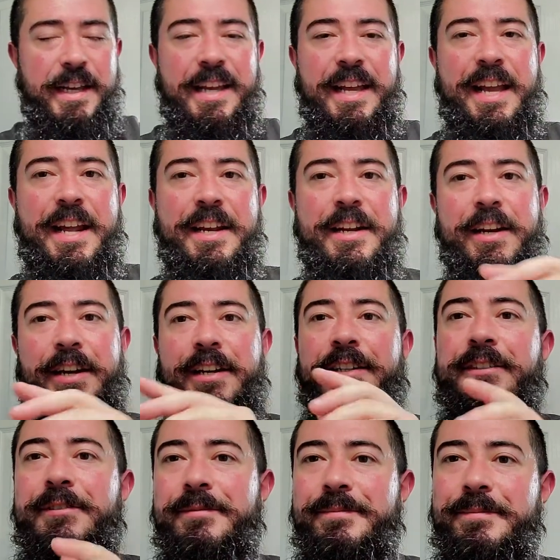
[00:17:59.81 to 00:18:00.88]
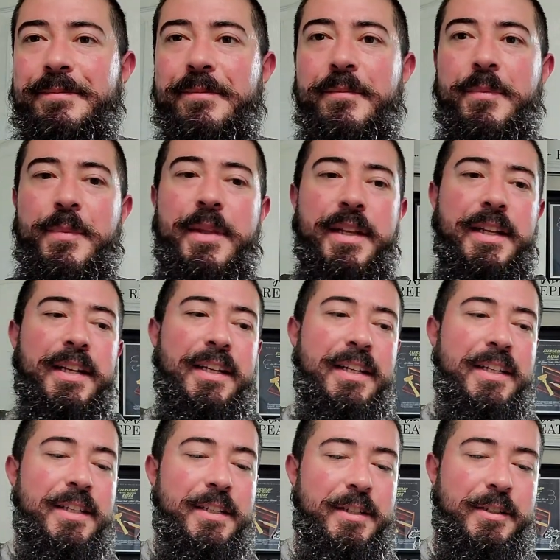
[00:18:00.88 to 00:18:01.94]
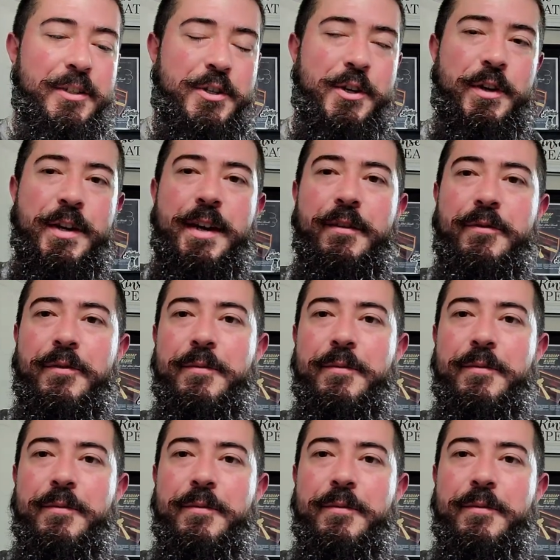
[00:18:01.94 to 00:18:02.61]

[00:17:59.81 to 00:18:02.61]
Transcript: And uh, sure enough,